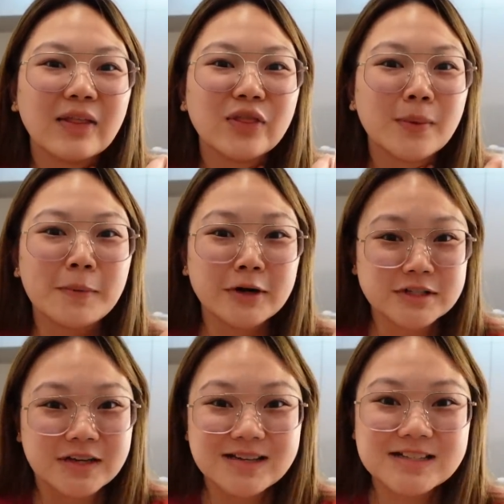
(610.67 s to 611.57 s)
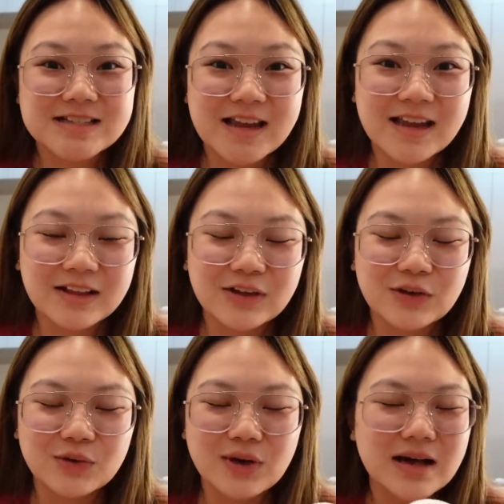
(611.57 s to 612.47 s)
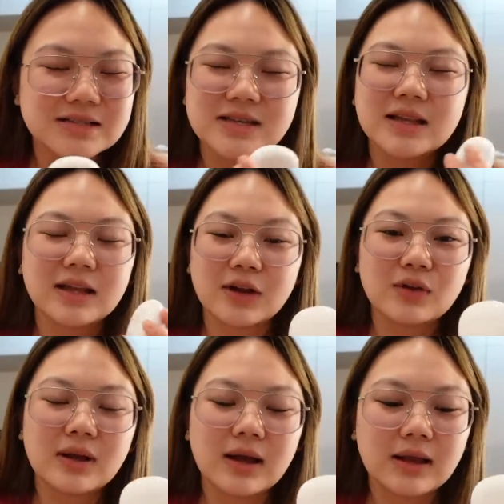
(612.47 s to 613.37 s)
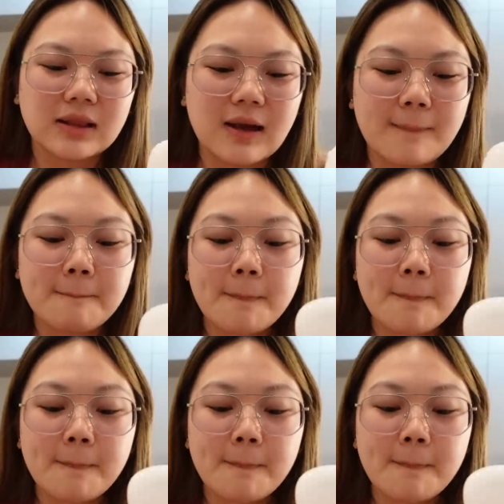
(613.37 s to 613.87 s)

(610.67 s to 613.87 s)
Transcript: the person is singing to you. As in, ganun kaganda.